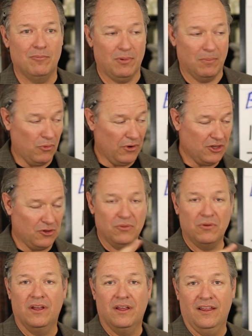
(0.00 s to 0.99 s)
But boy,
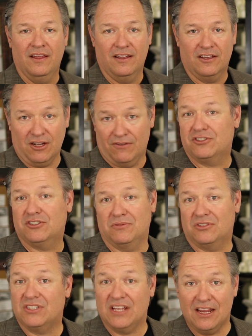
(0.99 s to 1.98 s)
you cover some
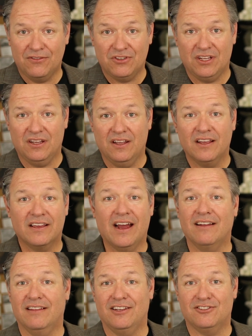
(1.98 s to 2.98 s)
safety
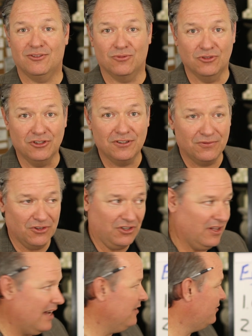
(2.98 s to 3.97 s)
guidelines and rules for a
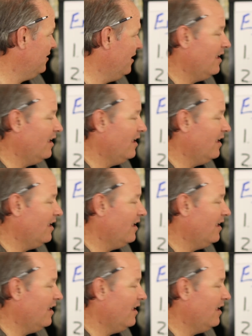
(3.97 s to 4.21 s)
class,